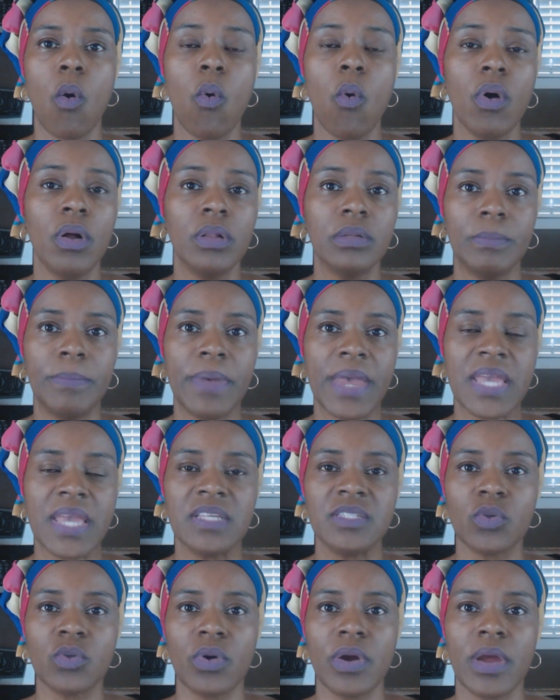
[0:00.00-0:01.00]
oil
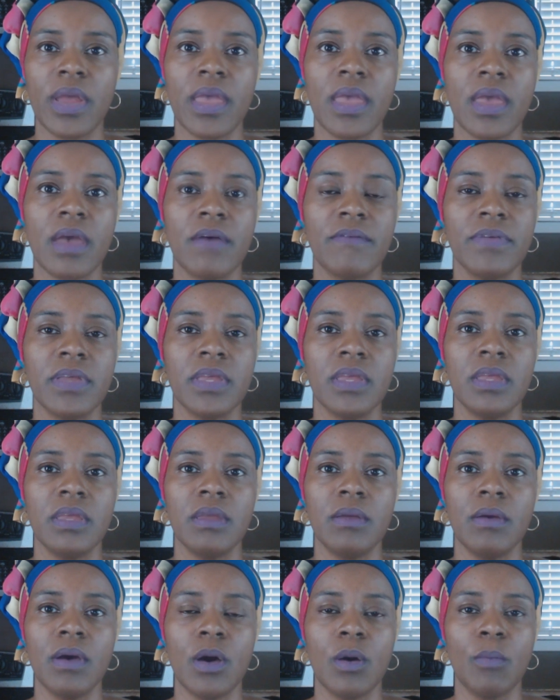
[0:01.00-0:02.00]
base or a
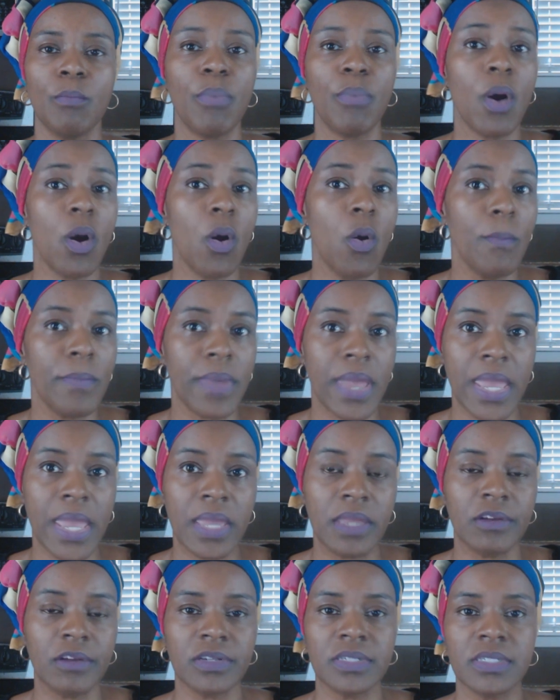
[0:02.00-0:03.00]
heavy
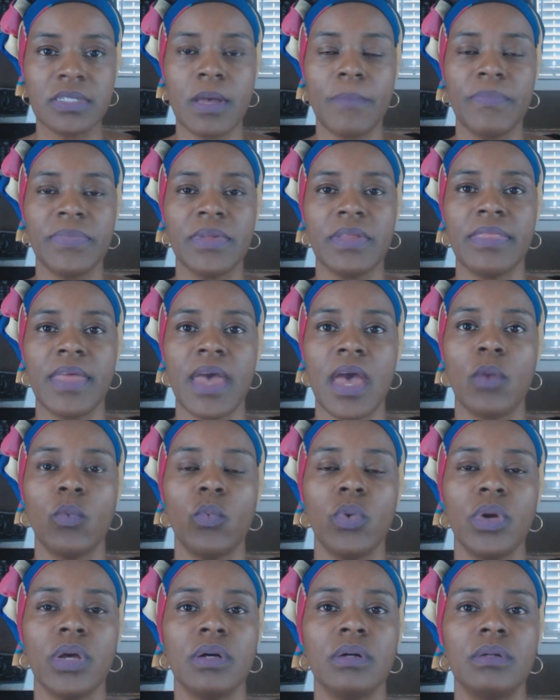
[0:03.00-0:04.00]
pomade or something
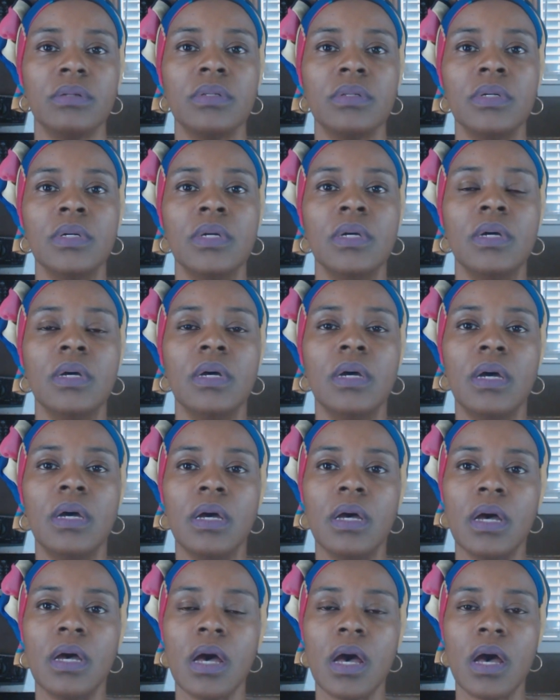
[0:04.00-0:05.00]
that will
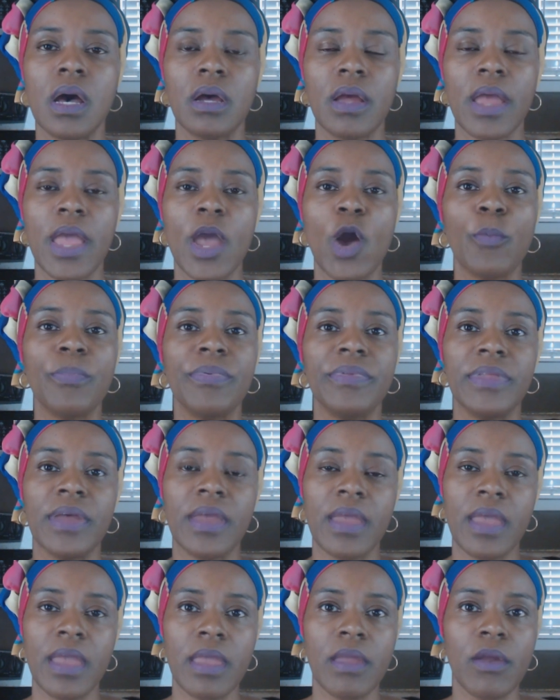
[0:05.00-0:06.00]
help
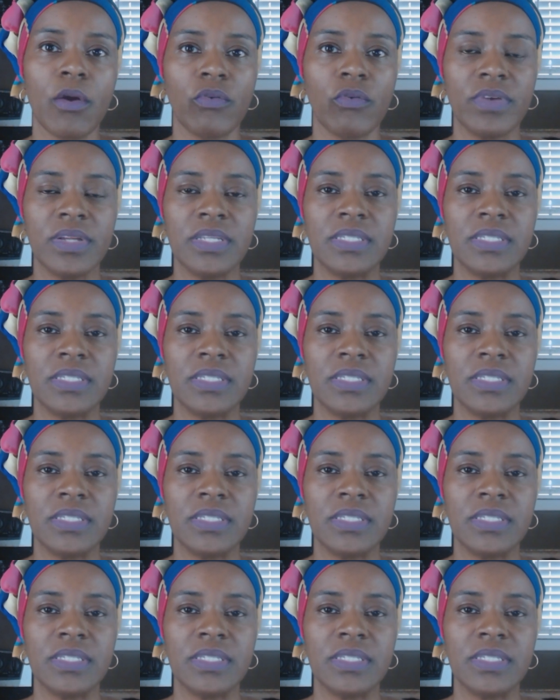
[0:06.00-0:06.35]
the hair